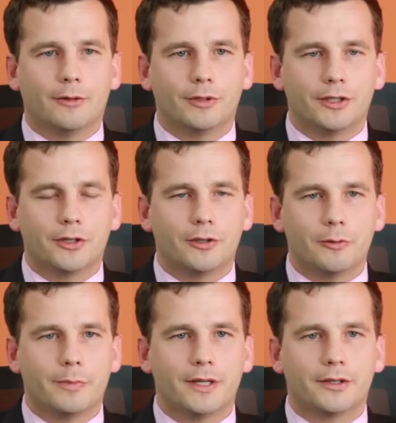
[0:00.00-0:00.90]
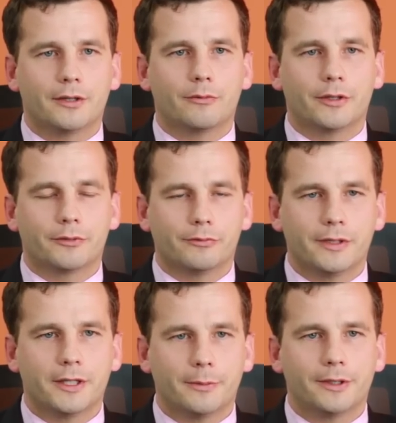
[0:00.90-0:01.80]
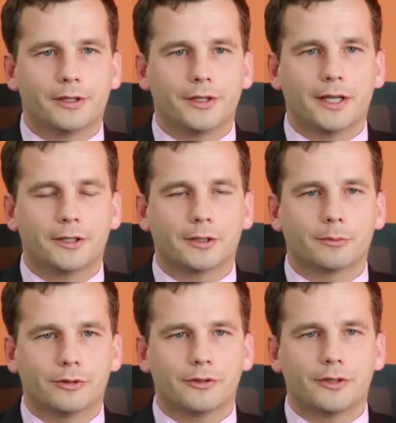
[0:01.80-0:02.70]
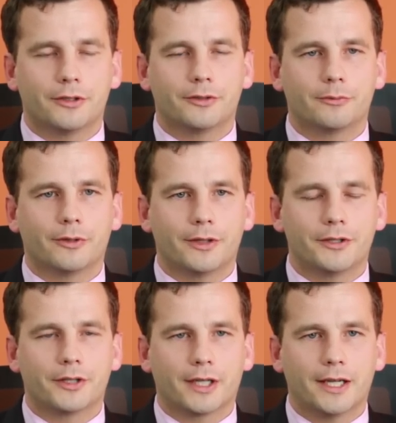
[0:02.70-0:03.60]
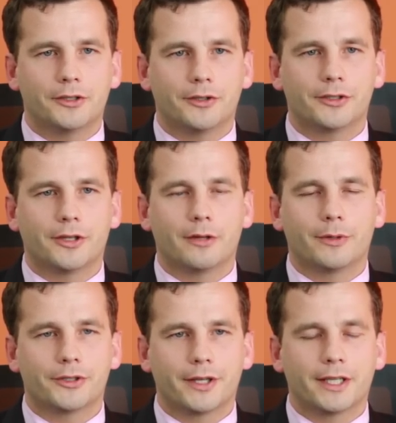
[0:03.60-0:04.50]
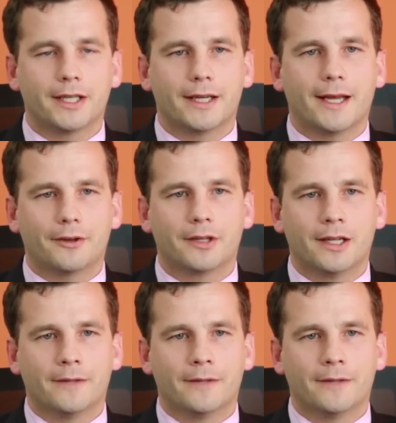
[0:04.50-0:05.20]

We need to do better with rehabilitating prisoners with education so that once they get out,